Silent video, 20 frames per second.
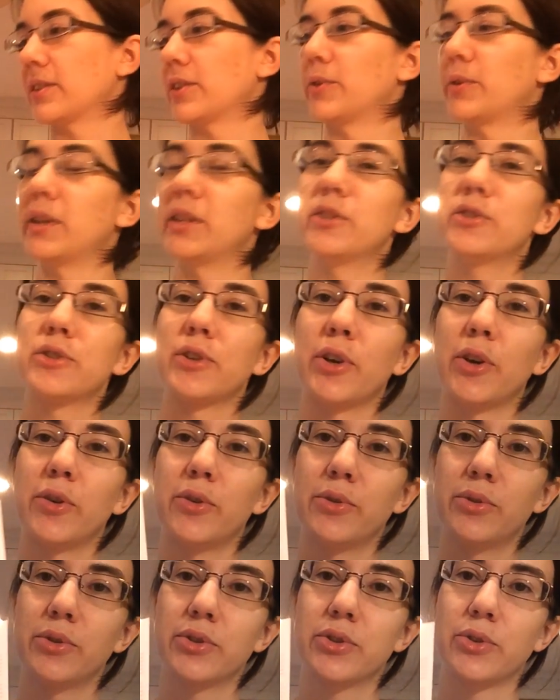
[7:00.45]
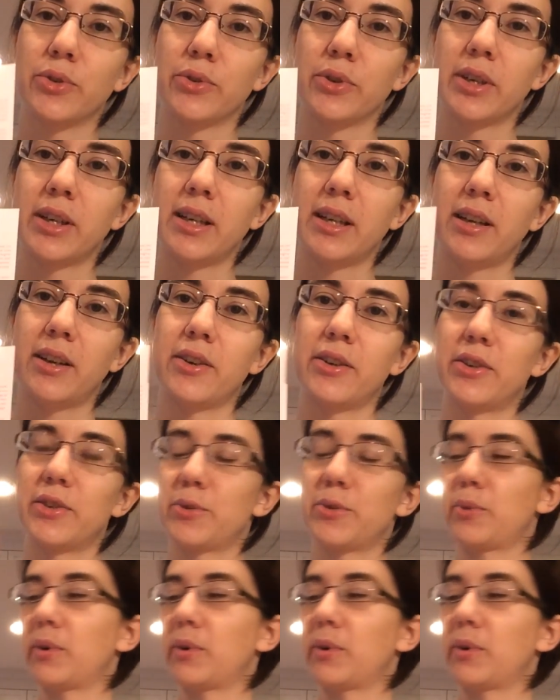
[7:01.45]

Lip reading: a little intro story here as